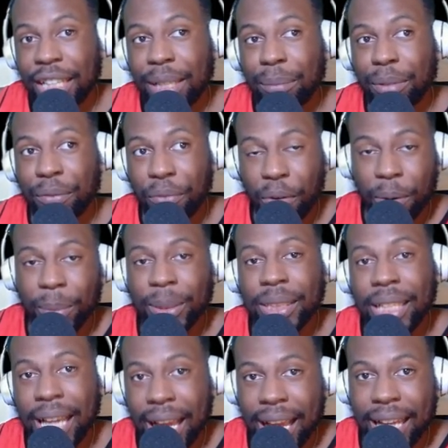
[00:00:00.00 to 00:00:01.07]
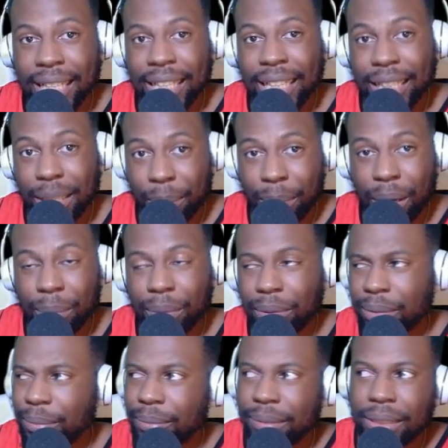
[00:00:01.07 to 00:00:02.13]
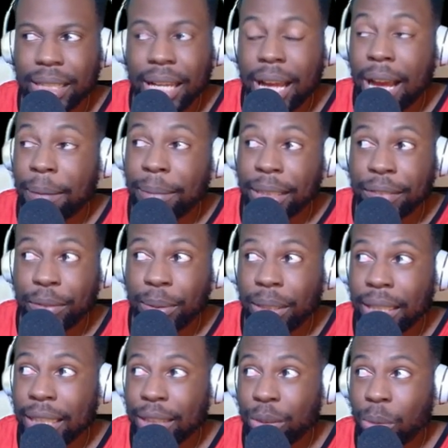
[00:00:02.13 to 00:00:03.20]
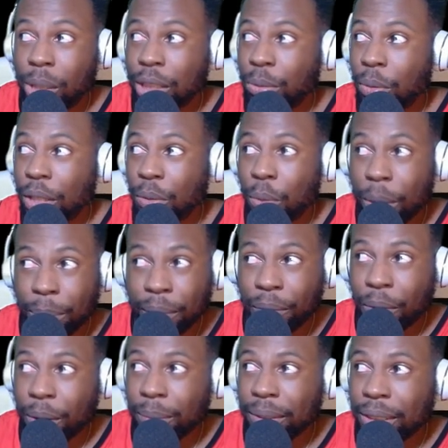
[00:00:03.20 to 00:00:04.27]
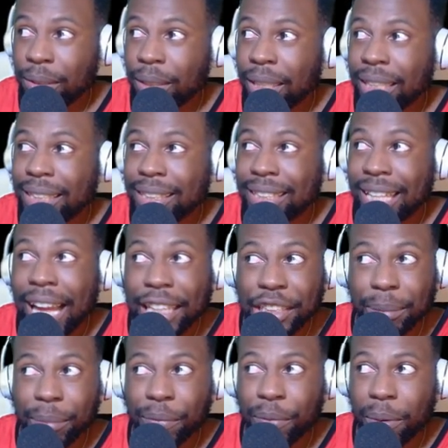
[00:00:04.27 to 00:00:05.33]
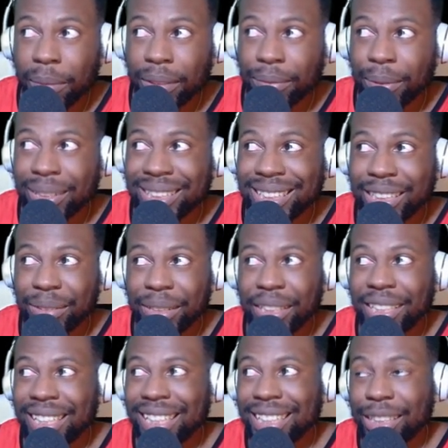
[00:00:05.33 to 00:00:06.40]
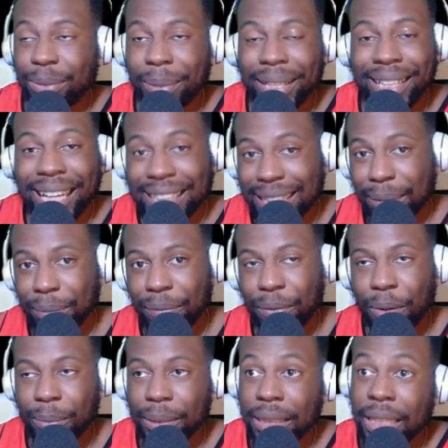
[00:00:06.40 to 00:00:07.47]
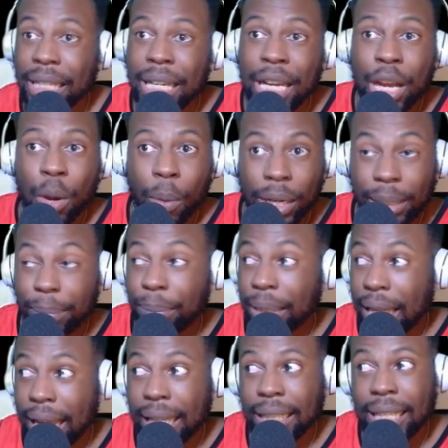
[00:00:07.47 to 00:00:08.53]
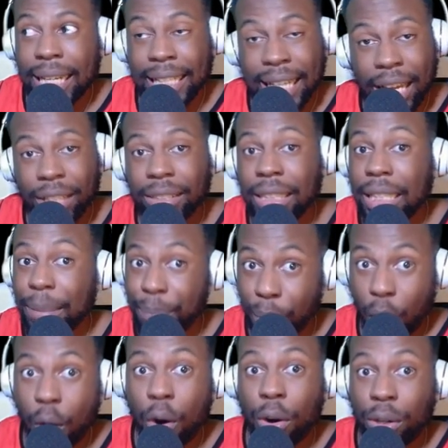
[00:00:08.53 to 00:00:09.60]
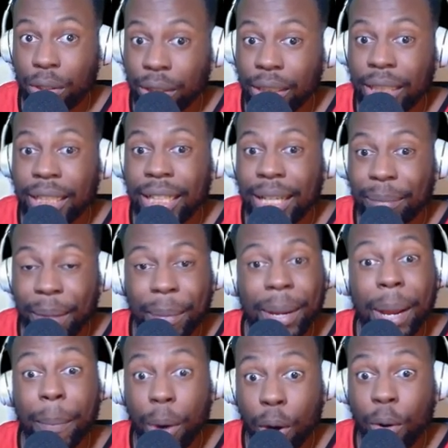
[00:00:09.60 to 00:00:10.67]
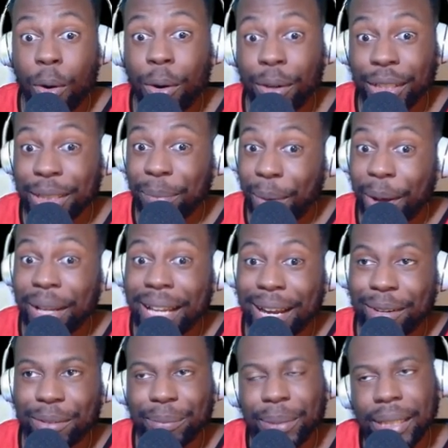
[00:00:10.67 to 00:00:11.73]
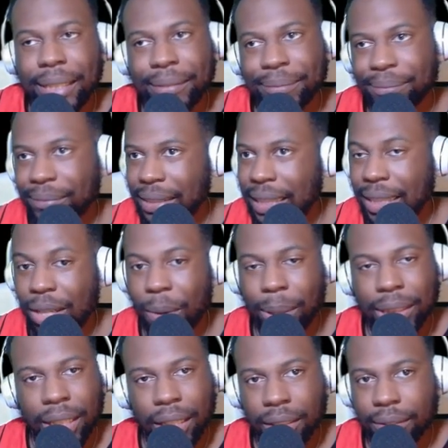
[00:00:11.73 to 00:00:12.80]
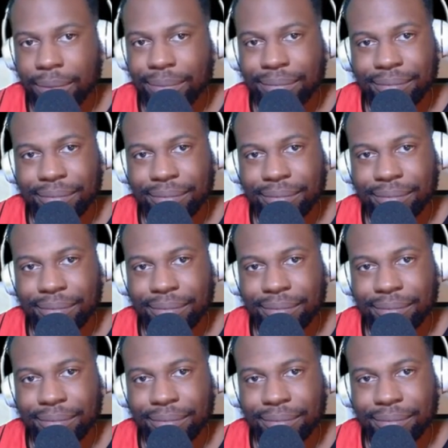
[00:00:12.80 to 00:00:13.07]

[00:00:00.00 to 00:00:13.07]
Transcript: performance he had in the bubble, I mean, if you look at his twenty twenty-one performance, you look at his last year performance for his injury, you look at his twenty nineteen performance, when he play and he healthy, he ball. My man ball. He ball out, but he always hurt.